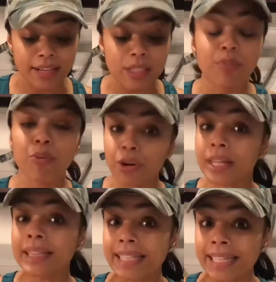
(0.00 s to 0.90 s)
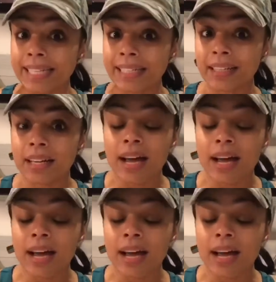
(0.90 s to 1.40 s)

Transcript: It's pretty lean